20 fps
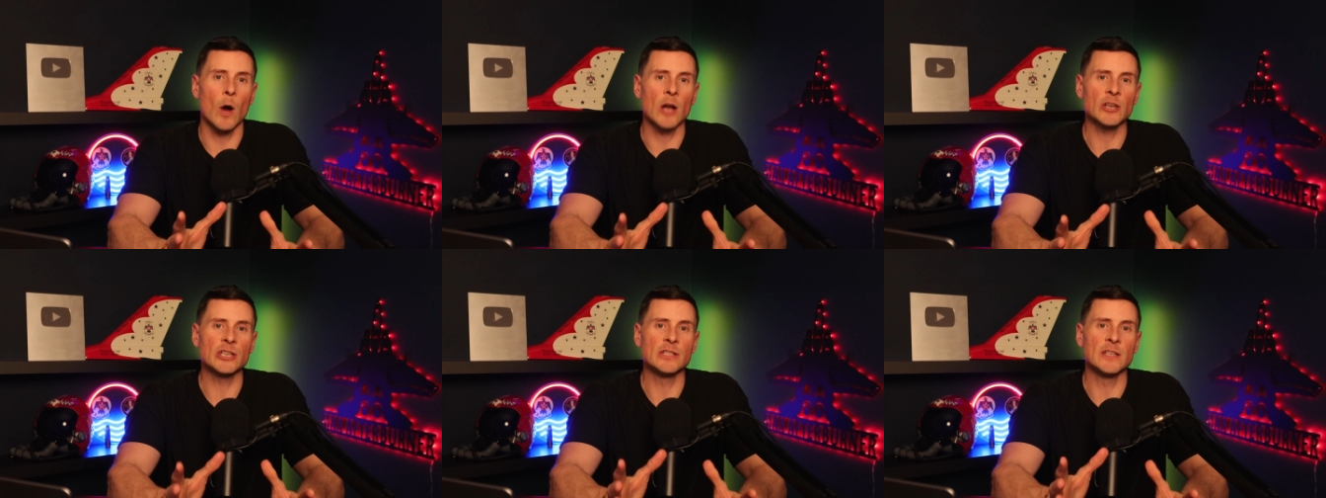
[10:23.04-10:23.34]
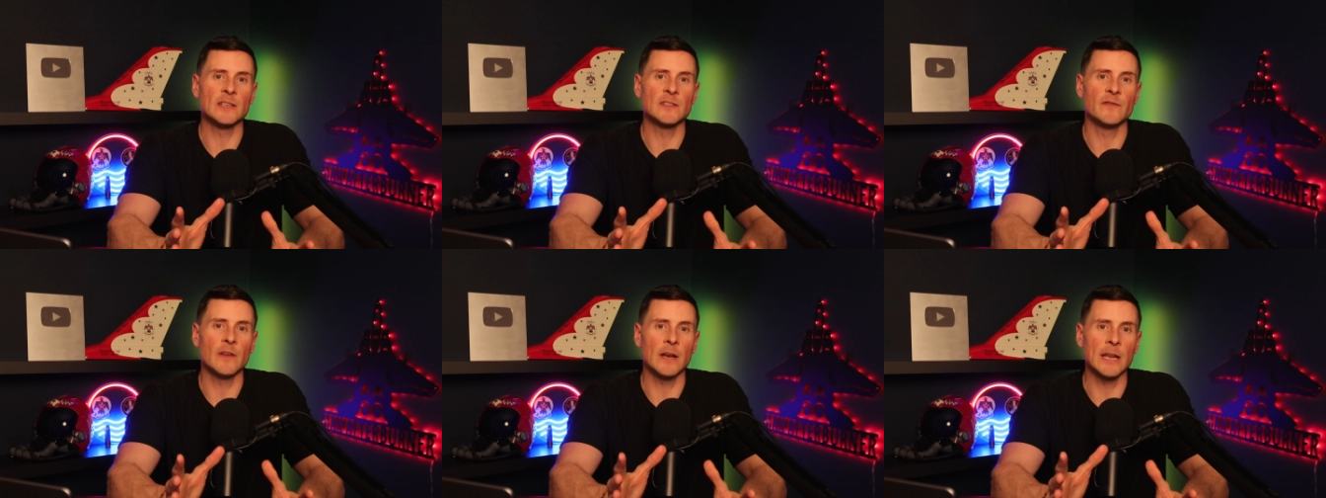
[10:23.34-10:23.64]
watching
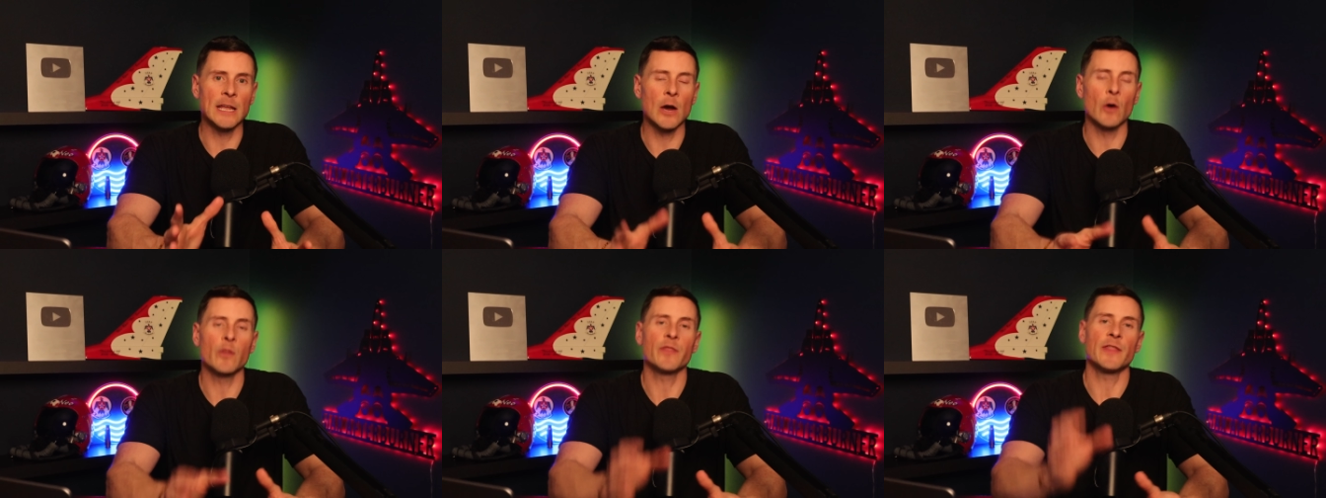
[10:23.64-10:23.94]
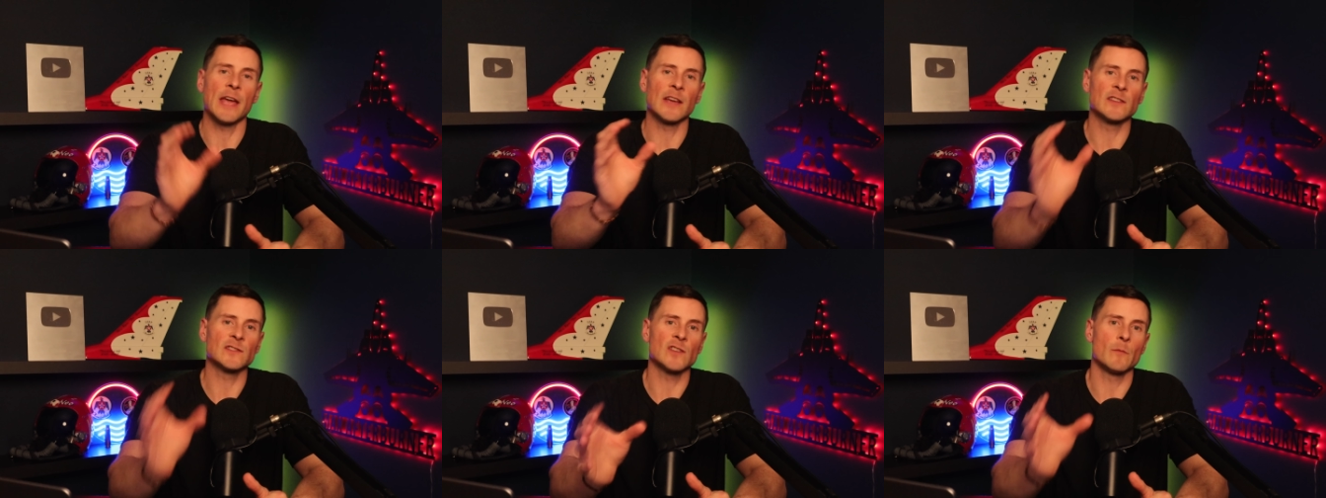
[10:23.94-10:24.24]
this video.
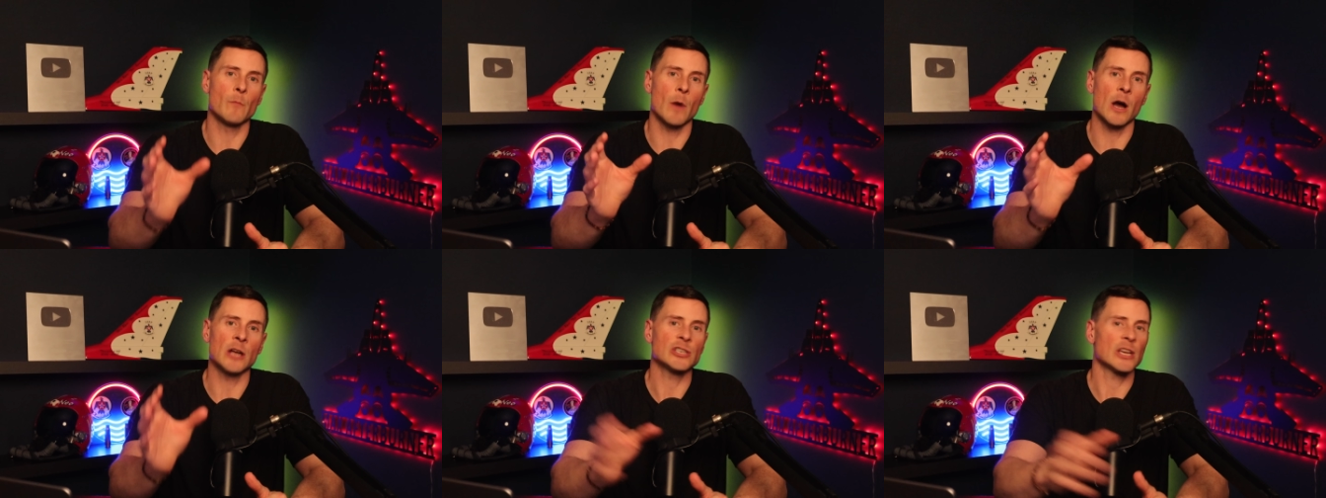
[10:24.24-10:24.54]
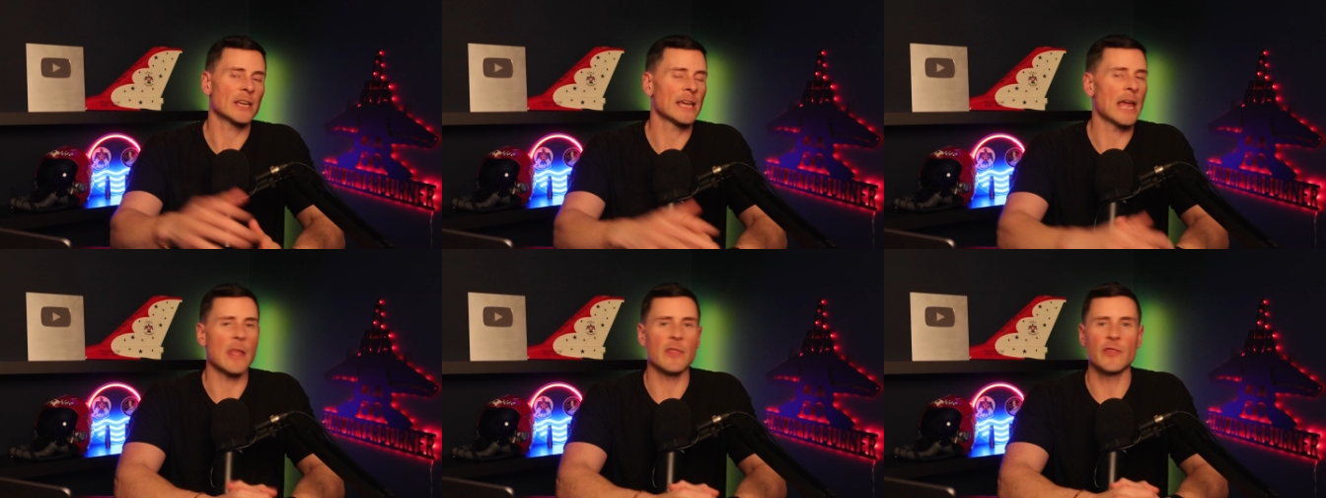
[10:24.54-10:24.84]
Thanks so
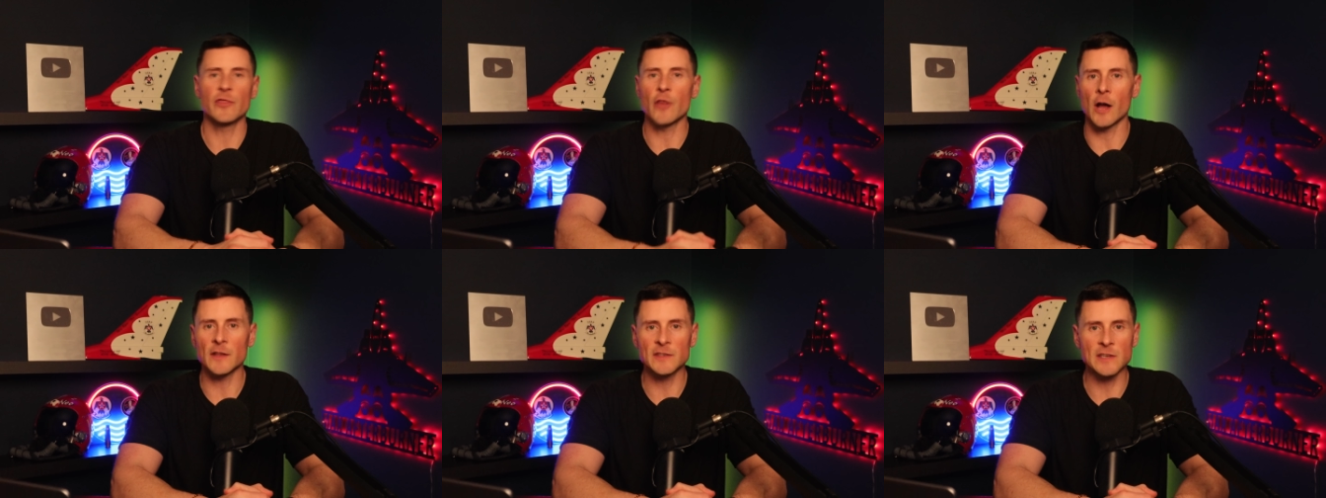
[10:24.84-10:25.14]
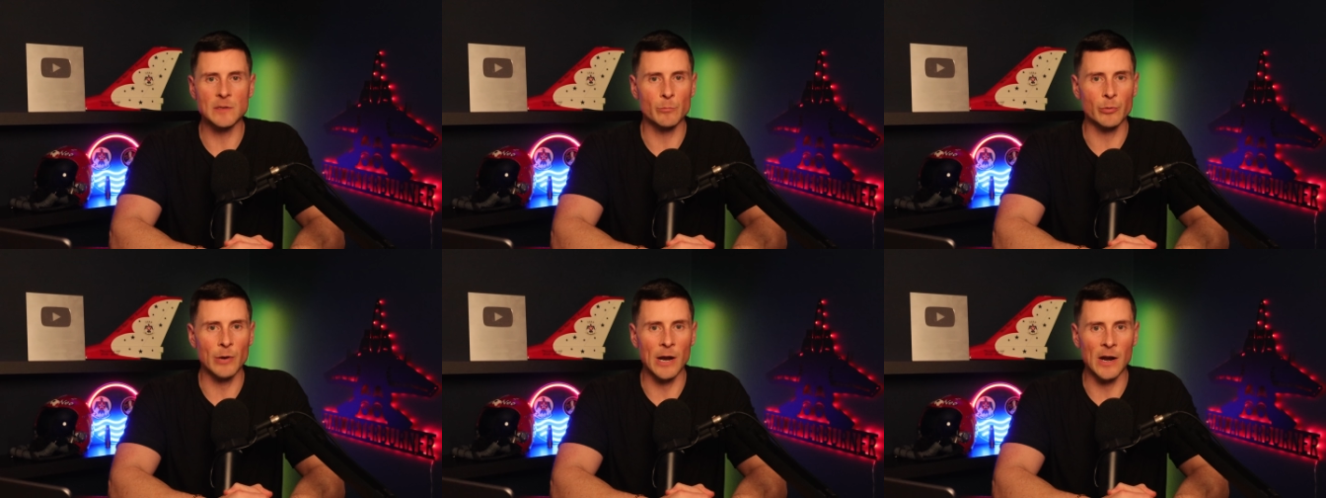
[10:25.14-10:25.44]
much. Again,
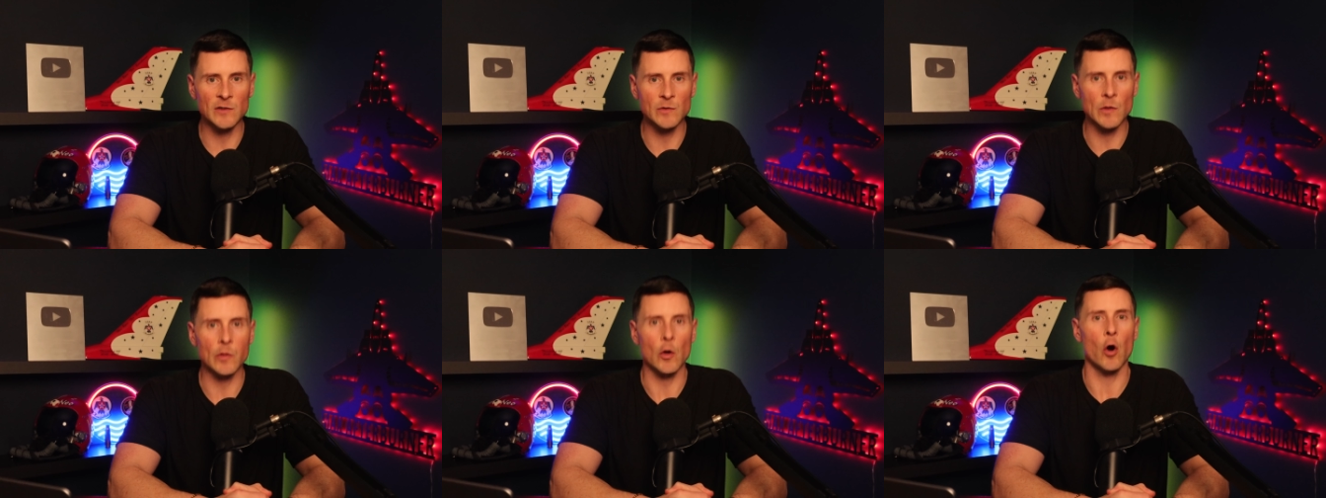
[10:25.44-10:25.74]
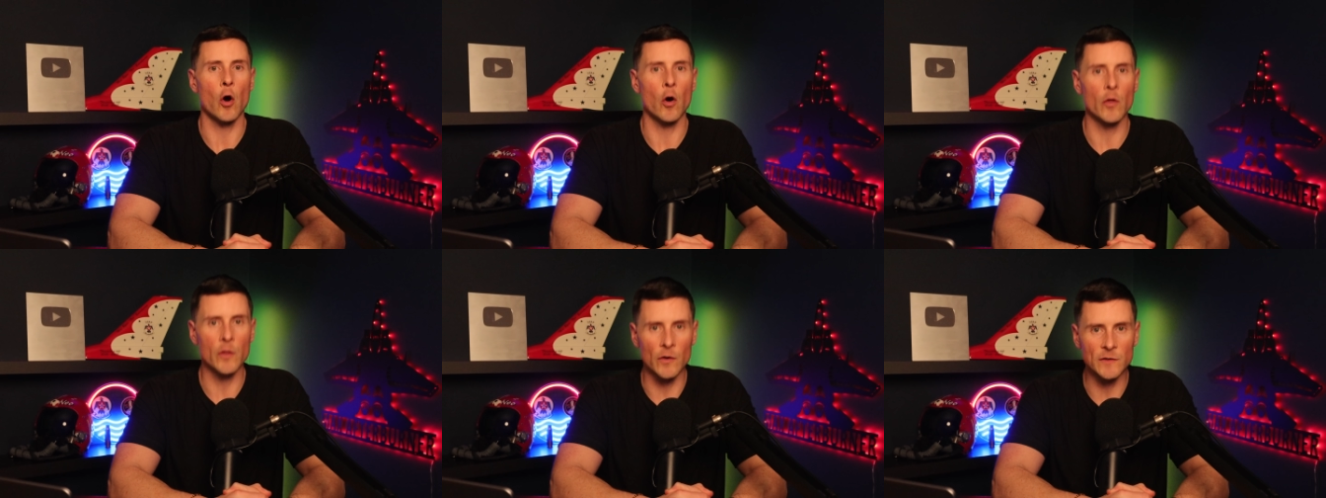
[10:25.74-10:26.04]
thoughts and prayers with
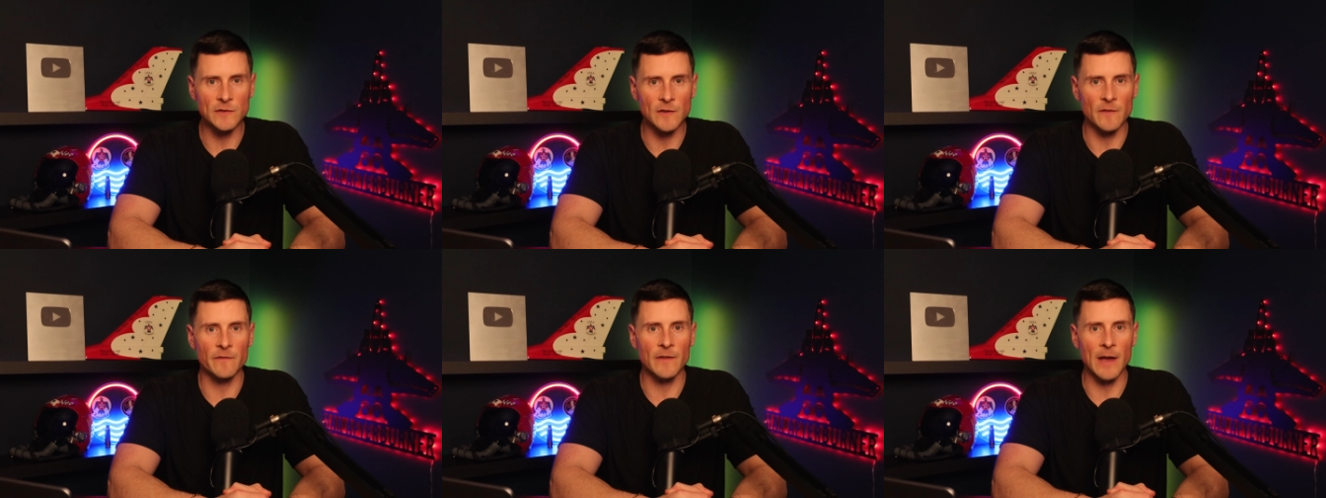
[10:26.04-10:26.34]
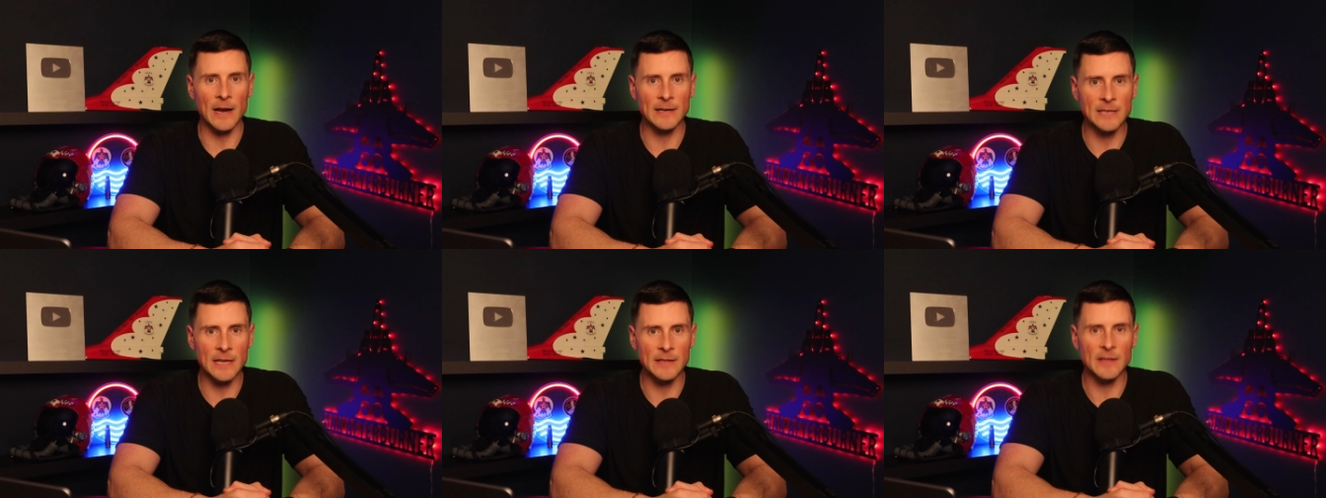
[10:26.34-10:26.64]
all those
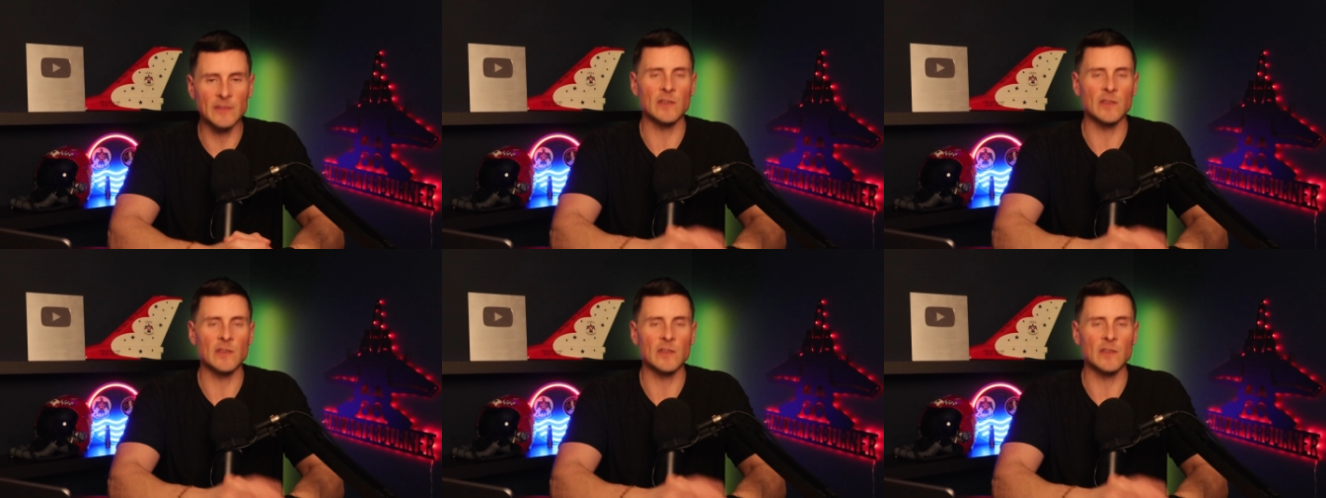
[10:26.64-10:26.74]
affected.